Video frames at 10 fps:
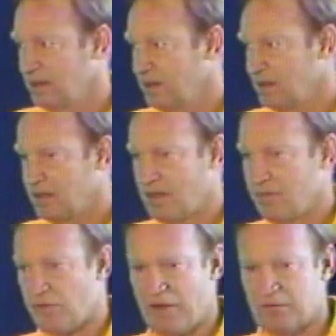It
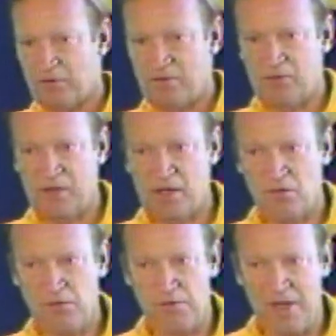comes after everything
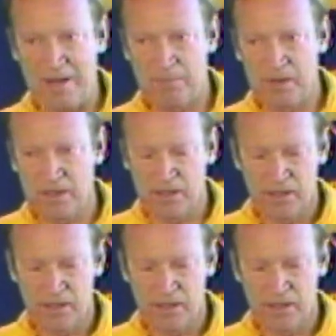else has happened.